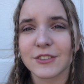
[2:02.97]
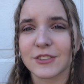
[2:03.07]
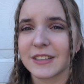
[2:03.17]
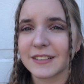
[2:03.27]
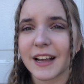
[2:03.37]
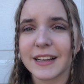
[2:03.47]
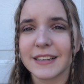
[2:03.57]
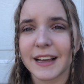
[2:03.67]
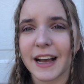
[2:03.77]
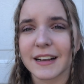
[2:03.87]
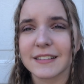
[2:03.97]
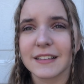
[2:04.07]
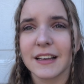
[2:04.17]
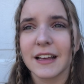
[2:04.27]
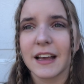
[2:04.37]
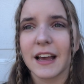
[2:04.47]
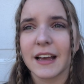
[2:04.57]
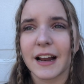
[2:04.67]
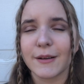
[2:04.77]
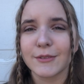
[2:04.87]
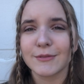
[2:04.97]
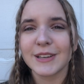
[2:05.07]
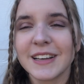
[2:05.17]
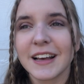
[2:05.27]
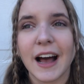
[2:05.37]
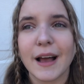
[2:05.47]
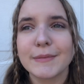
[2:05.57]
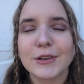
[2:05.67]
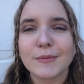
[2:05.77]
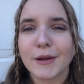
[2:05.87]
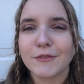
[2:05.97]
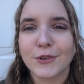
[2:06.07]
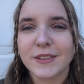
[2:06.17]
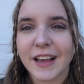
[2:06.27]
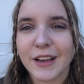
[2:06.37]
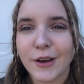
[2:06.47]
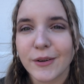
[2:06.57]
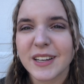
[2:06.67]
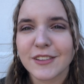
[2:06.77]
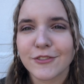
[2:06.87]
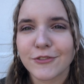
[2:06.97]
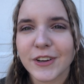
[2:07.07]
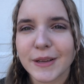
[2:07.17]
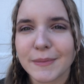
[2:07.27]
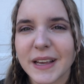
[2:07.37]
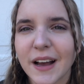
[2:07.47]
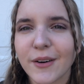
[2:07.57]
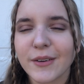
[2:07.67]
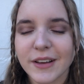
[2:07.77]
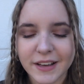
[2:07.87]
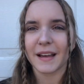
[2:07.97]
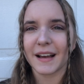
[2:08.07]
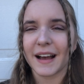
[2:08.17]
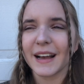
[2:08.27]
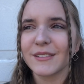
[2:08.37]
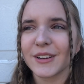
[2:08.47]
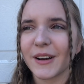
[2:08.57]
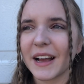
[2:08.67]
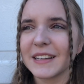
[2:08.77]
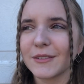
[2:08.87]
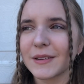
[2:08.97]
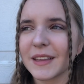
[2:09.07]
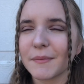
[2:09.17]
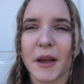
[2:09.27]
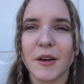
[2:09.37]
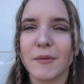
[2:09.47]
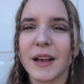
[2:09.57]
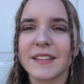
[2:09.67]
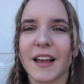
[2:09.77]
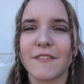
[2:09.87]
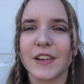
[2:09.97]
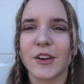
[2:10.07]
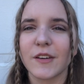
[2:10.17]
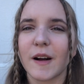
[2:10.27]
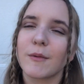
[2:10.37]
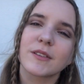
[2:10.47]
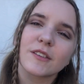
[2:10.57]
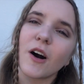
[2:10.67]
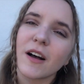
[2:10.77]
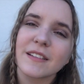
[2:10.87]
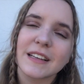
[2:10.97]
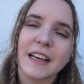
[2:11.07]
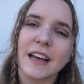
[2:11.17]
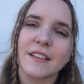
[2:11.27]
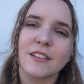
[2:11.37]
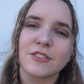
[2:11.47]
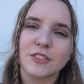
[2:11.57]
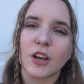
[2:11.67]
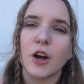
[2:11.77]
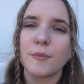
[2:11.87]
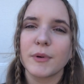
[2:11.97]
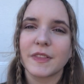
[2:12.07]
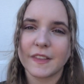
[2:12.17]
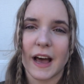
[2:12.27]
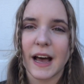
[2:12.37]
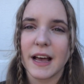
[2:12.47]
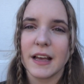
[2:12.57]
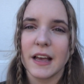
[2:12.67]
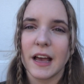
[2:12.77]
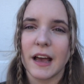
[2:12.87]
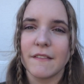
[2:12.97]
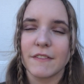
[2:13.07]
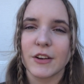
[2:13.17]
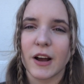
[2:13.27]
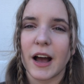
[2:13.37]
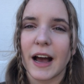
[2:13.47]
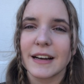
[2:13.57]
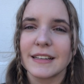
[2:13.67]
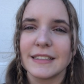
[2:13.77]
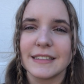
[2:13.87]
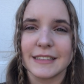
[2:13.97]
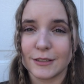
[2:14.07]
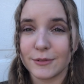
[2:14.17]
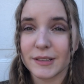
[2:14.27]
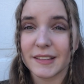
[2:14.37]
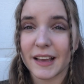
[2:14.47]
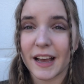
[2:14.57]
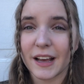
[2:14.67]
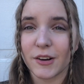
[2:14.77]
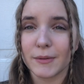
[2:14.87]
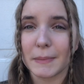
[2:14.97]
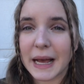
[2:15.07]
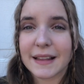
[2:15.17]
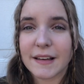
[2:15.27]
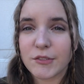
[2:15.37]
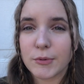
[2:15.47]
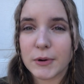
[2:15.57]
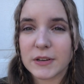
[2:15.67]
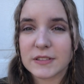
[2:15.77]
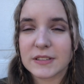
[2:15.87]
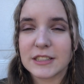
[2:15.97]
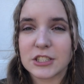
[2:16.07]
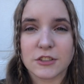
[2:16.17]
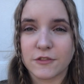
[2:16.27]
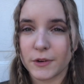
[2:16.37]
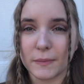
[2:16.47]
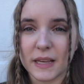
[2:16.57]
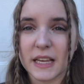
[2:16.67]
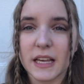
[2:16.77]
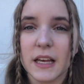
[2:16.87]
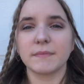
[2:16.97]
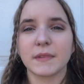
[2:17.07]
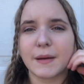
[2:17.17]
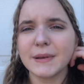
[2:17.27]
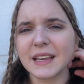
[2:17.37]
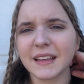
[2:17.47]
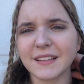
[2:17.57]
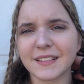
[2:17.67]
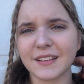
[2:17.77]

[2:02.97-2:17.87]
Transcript: or anxiety attacks, and I'm hearing my voice echo and it's freaking me out. I don't know. I deal with it in my own ways. I figure out what's causing it and then just cope with that and figure out how to deal with that on my level personally, just for me. I've been getting